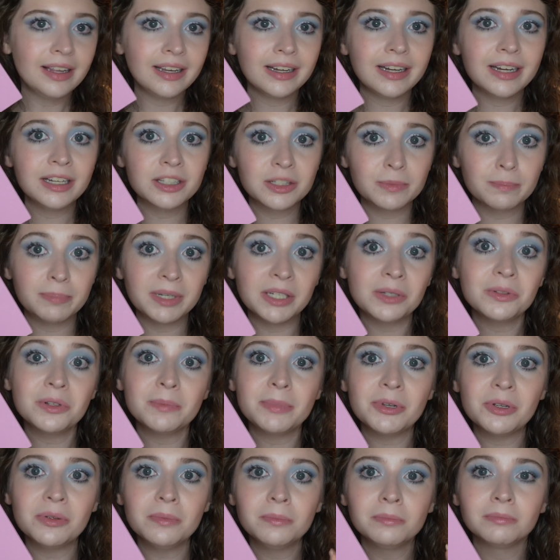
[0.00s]
It's
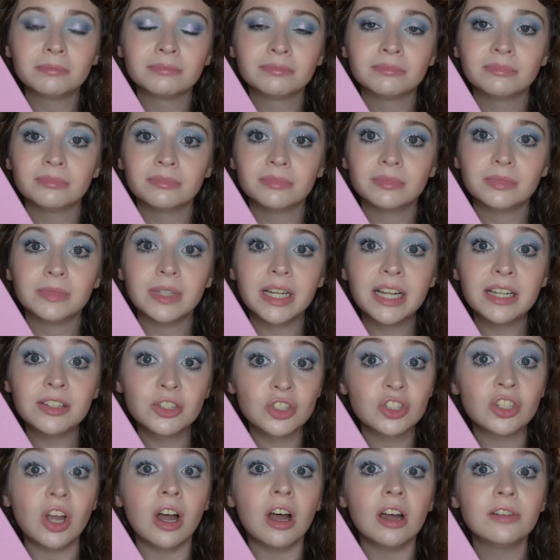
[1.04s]
buildable. It's
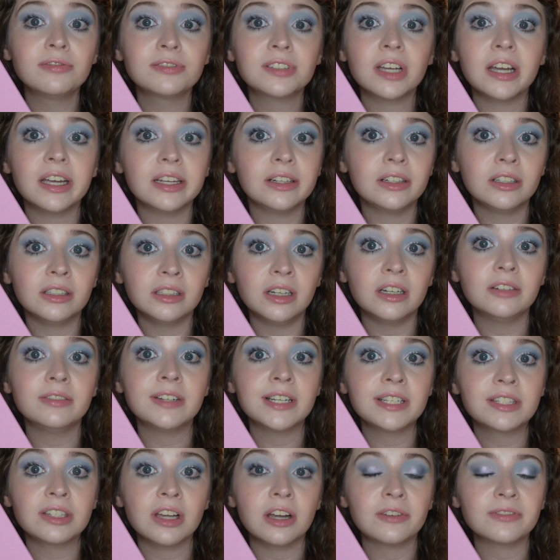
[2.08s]
soft. I love
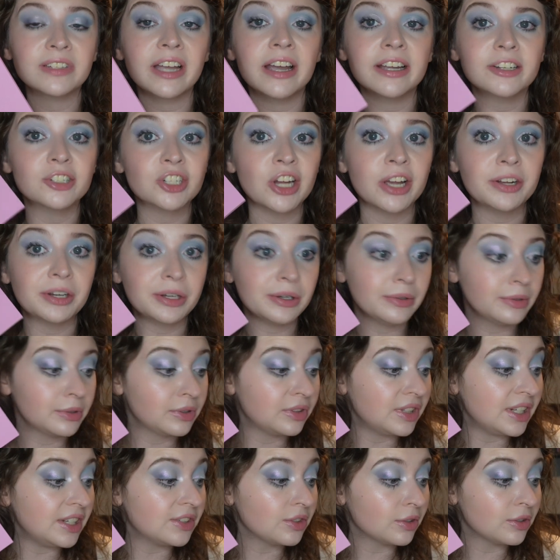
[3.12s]
a soft eyeshadow.
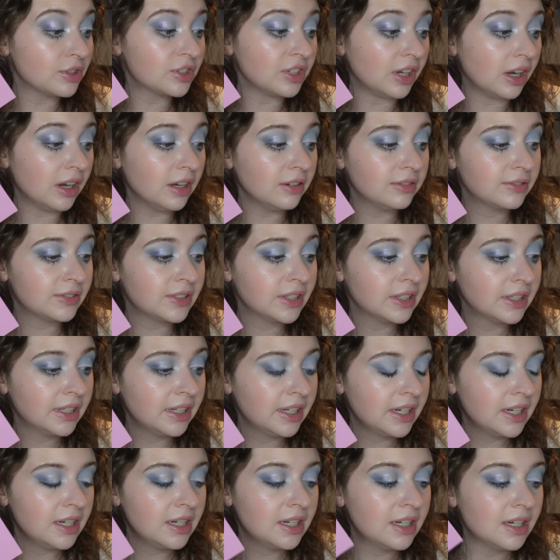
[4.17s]
These are soft.
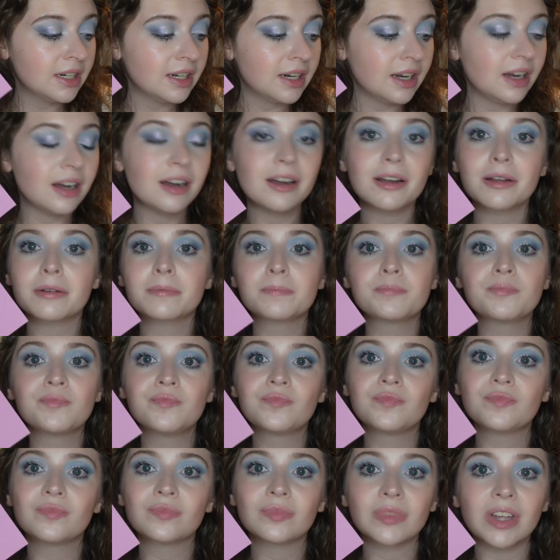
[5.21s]
I
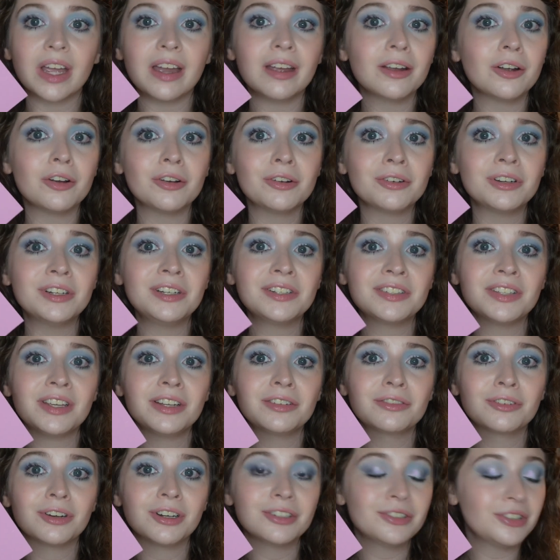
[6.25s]
already
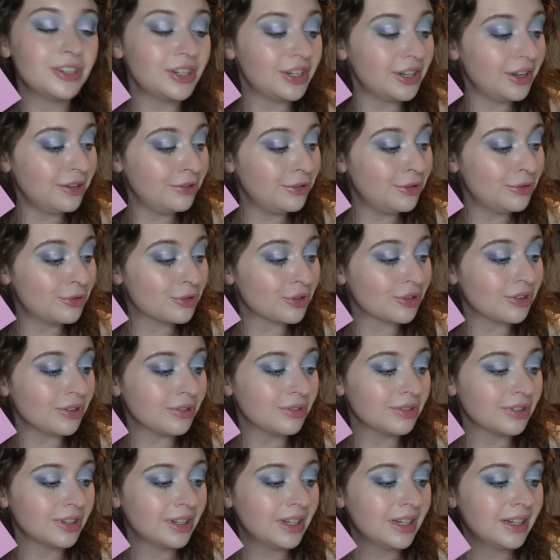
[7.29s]
said grungy yet
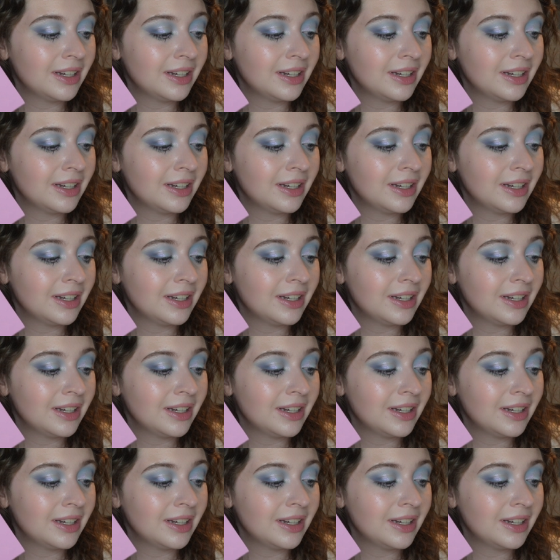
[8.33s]
neutral.